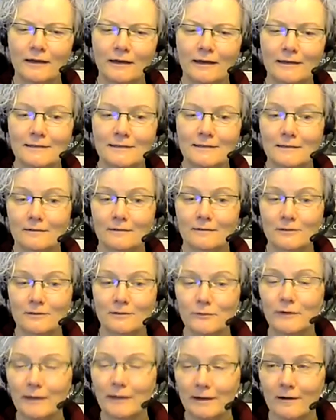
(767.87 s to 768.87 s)

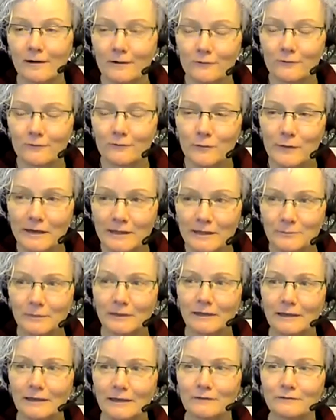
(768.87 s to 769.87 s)
it's really hard for me to
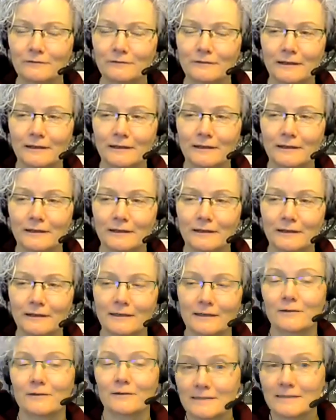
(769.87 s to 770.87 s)
believe that it only
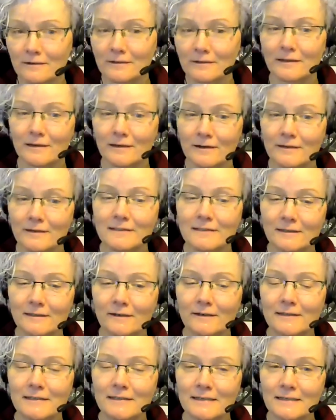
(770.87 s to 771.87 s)
started in the
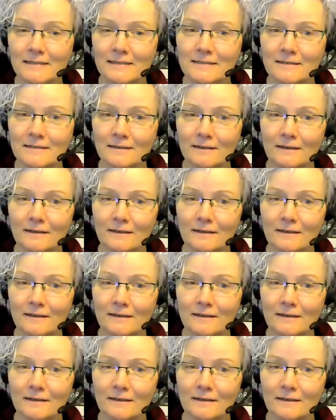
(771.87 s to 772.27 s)
1990s.